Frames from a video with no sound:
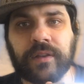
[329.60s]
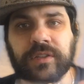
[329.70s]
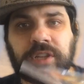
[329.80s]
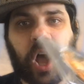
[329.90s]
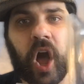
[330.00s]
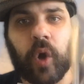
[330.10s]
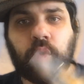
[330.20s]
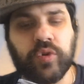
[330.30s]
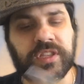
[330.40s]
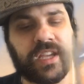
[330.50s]
to
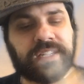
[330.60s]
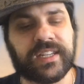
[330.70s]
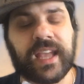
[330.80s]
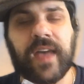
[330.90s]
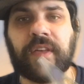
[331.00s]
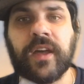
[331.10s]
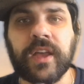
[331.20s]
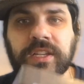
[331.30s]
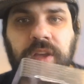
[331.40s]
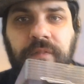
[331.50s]
hold these together.
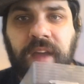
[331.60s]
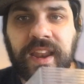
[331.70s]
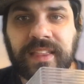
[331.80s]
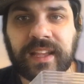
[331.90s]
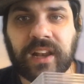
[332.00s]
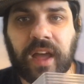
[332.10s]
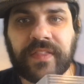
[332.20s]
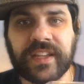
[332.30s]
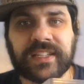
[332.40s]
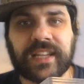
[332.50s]
So if anything like
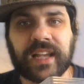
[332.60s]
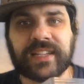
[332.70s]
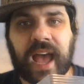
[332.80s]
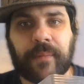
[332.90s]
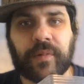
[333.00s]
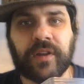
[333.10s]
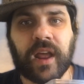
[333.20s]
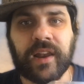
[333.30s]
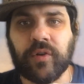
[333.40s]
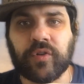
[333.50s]
this does happen, a
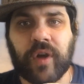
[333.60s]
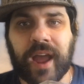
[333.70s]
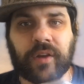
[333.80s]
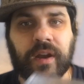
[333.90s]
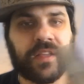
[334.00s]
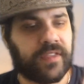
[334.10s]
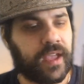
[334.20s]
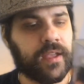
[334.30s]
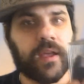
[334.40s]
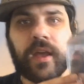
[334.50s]
little crack or
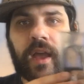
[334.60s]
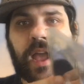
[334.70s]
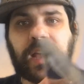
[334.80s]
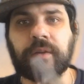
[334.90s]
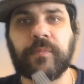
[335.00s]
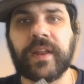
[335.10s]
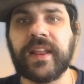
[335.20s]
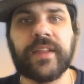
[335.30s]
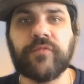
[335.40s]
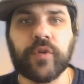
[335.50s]
anything, it
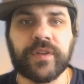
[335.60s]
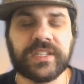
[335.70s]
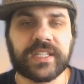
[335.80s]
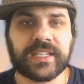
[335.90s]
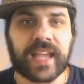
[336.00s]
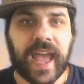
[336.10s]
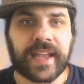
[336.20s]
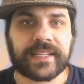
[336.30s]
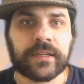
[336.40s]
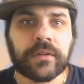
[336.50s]
completely ruins the set.
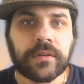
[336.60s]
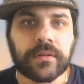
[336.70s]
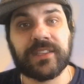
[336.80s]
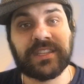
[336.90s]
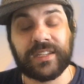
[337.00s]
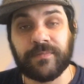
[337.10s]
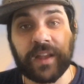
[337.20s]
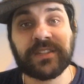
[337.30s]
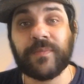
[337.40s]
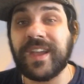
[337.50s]
This is
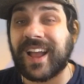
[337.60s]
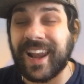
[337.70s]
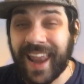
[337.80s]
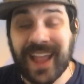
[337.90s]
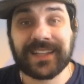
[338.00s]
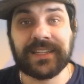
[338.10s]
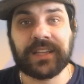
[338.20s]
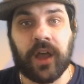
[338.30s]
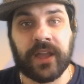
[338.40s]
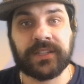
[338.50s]
meant to be a collector's
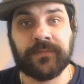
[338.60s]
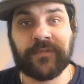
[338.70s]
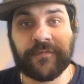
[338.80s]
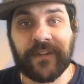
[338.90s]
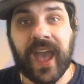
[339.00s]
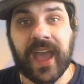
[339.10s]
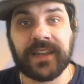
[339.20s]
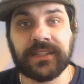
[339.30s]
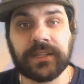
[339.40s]
item for fans.